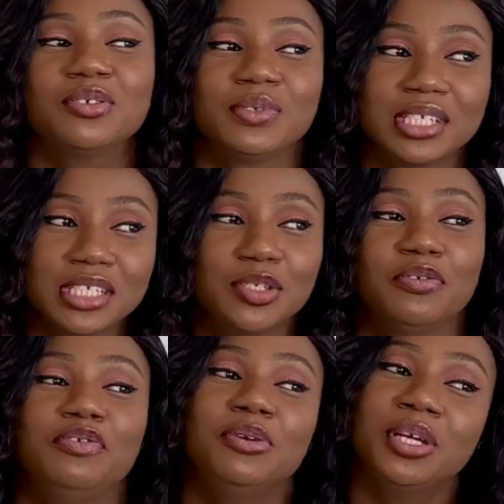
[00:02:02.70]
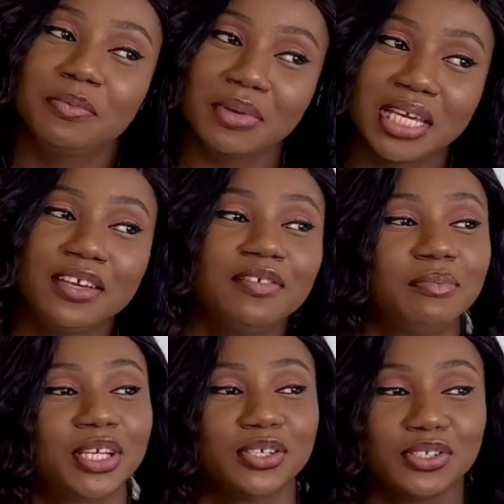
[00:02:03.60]
obviously you're following me
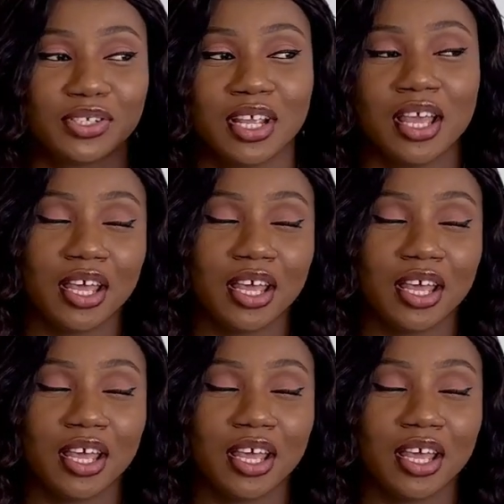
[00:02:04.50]
because